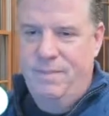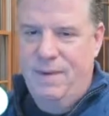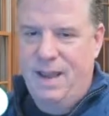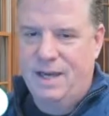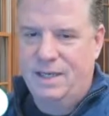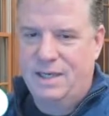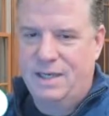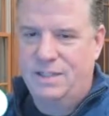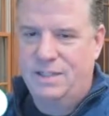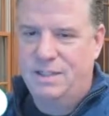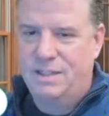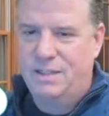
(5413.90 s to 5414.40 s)

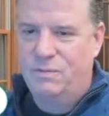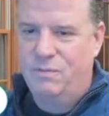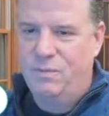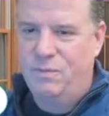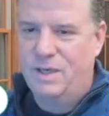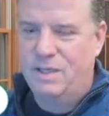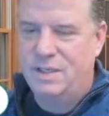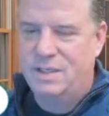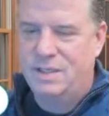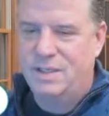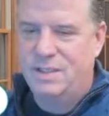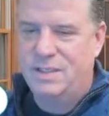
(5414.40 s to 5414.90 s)
Max
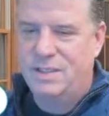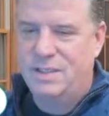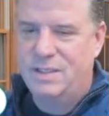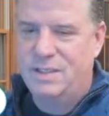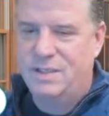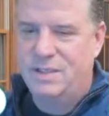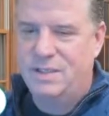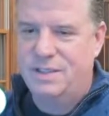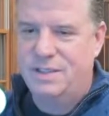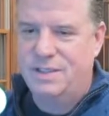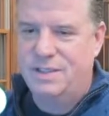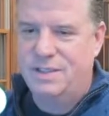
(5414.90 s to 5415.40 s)
risk is
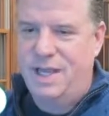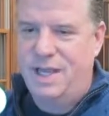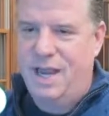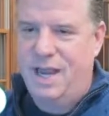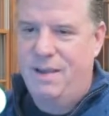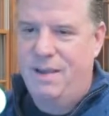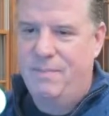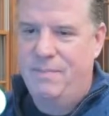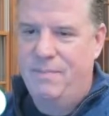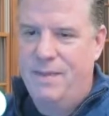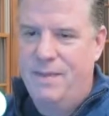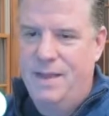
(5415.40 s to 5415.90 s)
still the
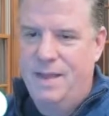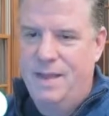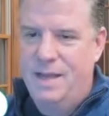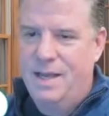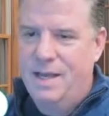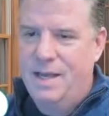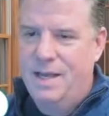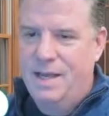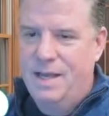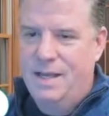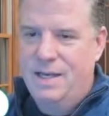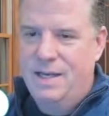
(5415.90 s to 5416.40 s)
same.
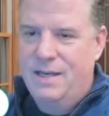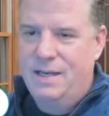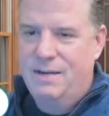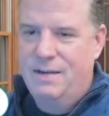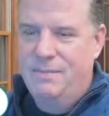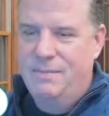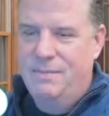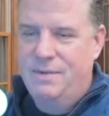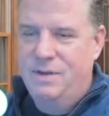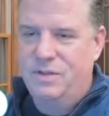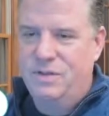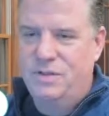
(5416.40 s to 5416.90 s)

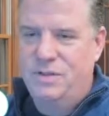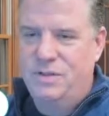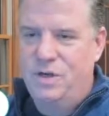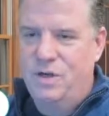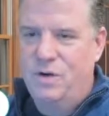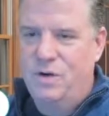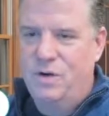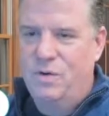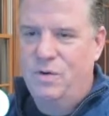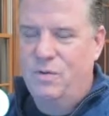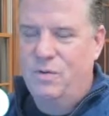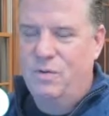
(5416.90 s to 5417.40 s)
There's
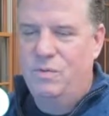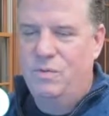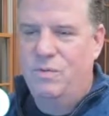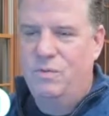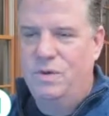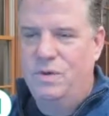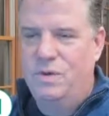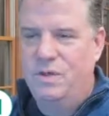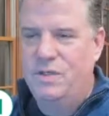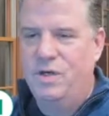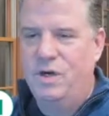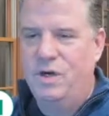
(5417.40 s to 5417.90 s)
no
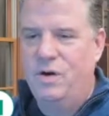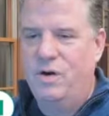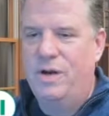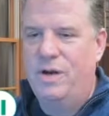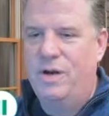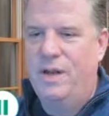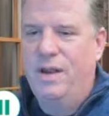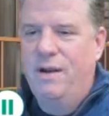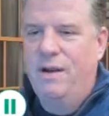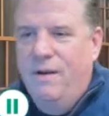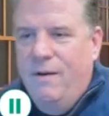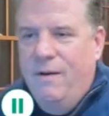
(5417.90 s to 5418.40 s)
return
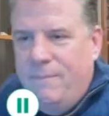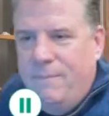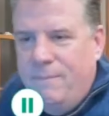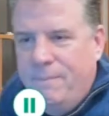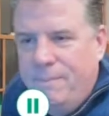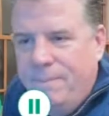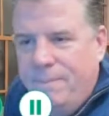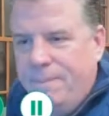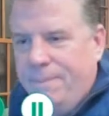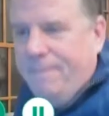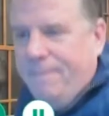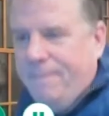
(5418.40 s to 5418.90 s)
here.
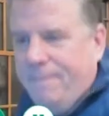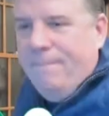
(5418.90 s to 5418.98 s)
